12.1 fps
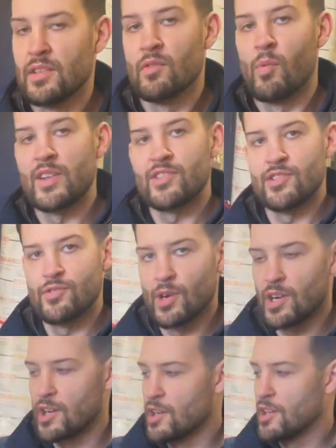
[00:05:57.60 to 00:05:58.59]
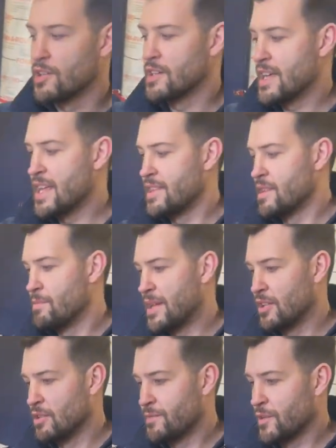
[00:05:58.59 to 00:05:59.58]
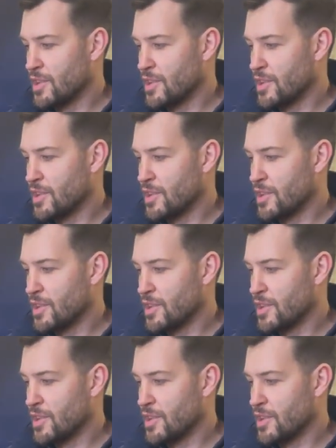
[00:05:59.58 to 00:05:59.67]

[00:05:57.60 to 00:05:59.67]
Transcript: When you are in the middle of your